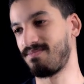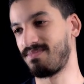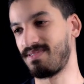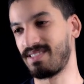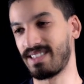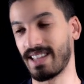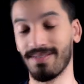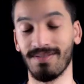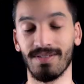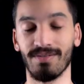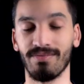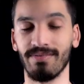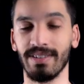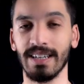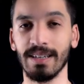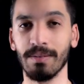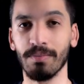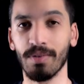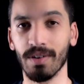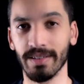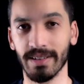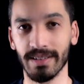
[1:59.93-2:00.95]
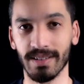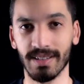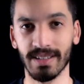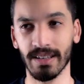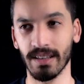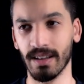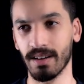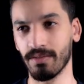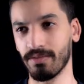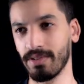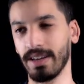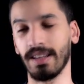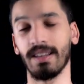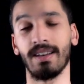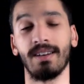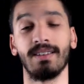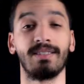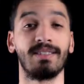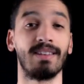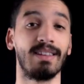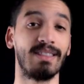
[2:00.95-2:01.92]
never really bothered till I
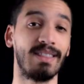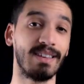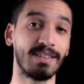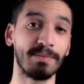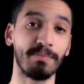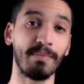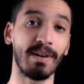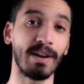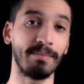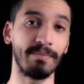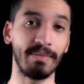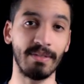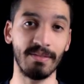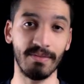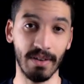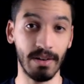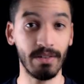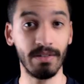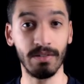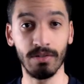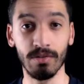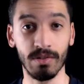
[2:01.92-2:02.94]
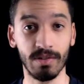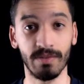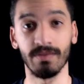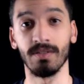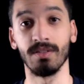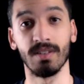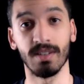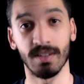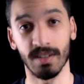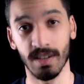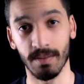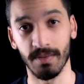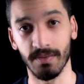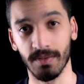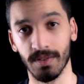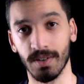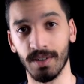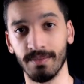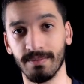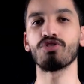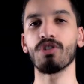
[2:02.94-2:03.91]
realized that this might be very useful to some of you.